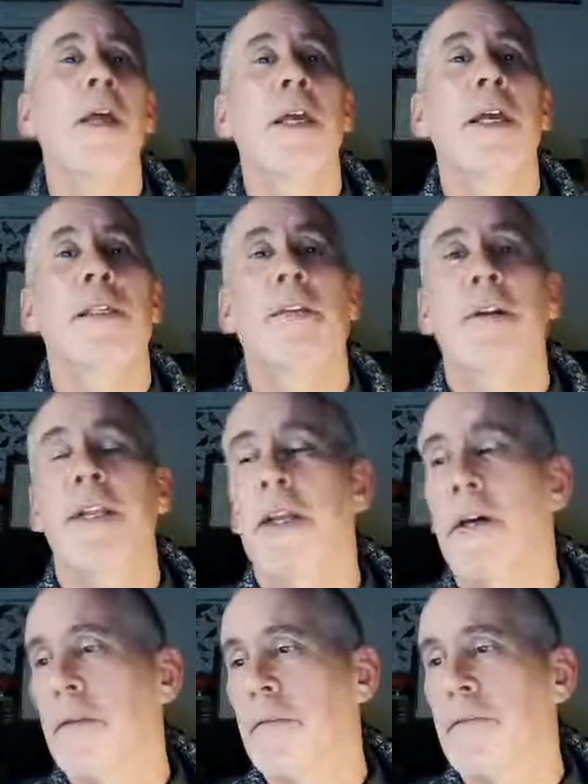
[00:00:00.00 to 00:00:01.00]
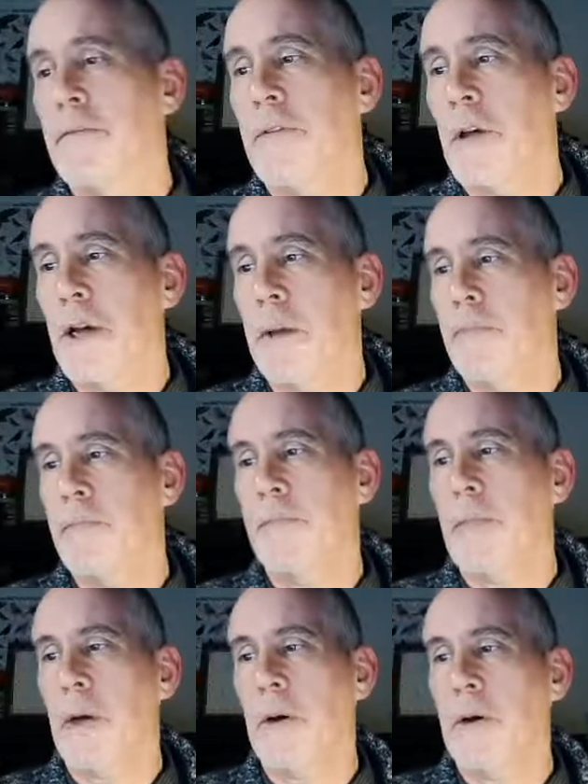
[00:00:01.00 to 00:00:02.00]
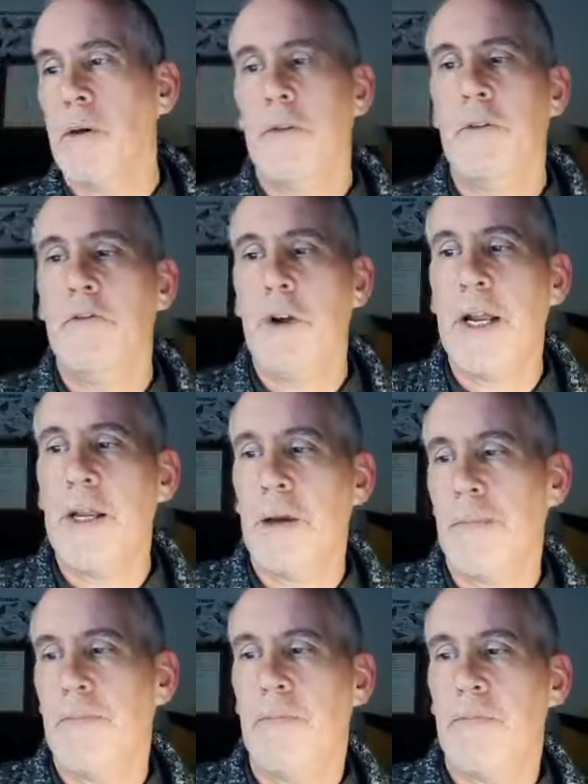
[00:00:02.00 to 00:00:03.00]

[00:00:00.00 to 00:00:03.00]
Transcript: Is there any kind of um, oh, drain, uh,